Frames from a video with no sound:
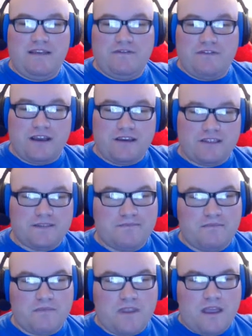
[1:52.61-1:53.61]
figures.
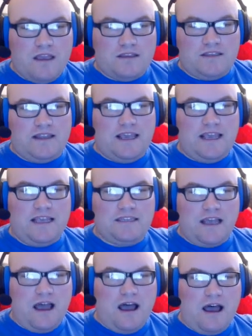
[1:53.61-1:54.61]
So
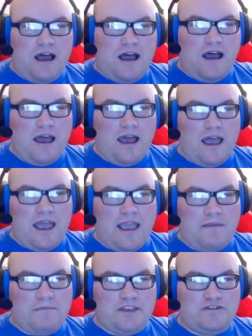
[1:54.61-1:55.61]
these are
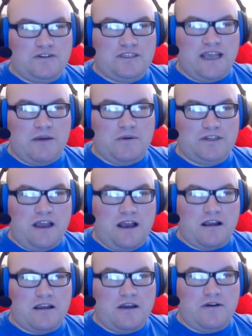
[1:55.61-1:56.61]
a mystery set which
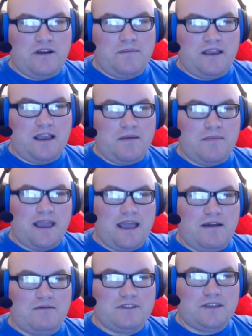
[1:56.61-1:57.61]
are going to be coming
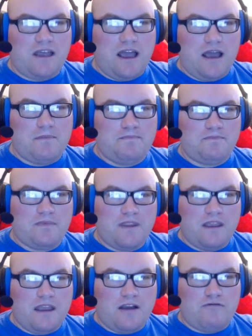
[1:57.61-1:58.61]
out um,
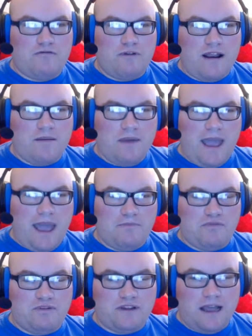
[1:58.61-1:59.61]
around about
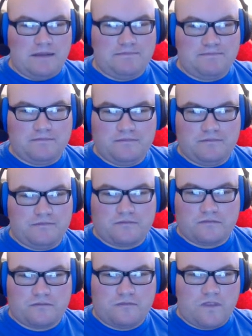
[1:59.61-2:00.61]
April time.
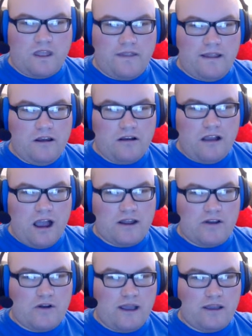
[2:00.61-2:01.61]
They look kind
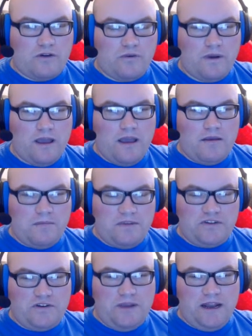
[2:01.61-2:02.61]
of quite cool. The
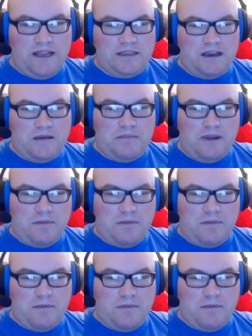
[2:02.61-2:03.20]
mystery minis are blind